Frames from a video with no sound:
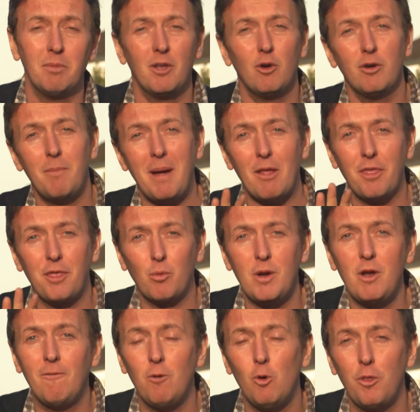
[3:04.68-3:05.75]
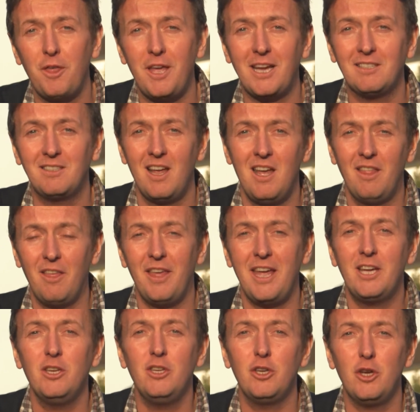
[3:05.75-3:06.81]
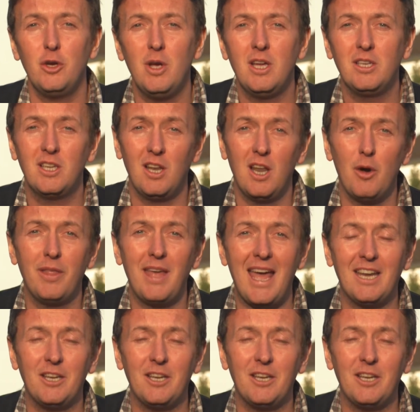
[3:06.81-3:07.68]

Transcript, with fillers: But there are about 3 or 4 things that they can do to lower their